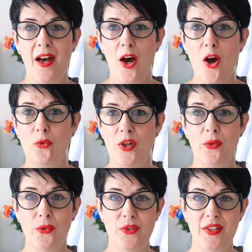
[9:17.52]
a whole new
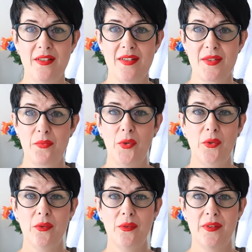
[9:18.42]
audience
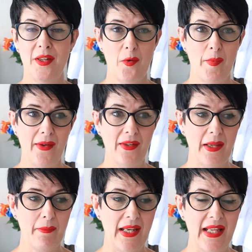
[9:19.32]
will know about
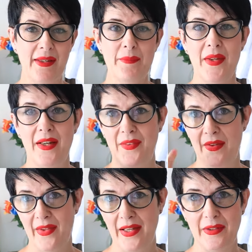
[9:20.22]
Lee Miller, and
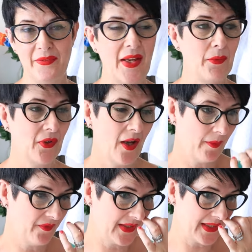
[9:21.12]
then they will
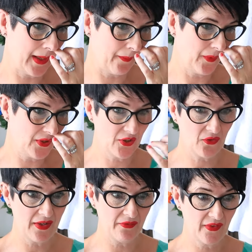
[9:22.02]
come and visit, which is
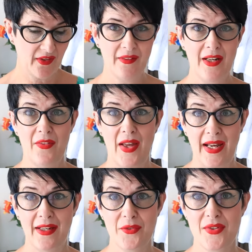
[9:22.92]
great for the
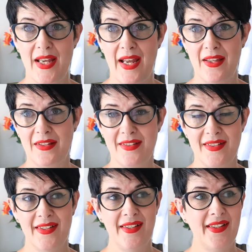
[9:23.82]
house and,
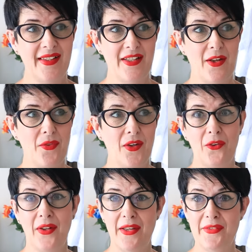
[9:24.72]
you know, the
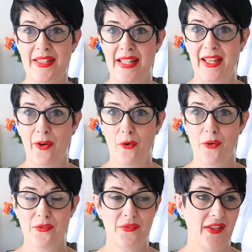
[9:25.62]
longevity
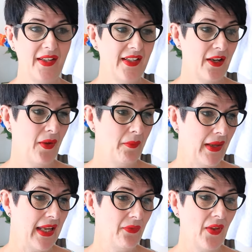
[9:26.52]
of, you know, it
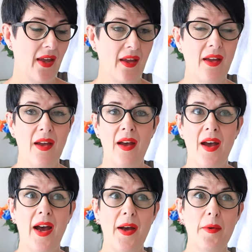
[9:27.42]
being there.
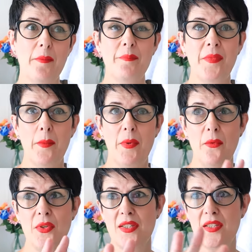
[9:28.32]
But
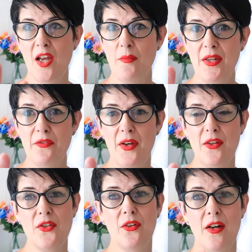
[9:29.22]
there were so many
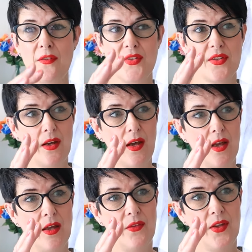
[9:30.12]
photographs
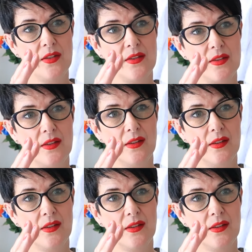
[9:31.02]
that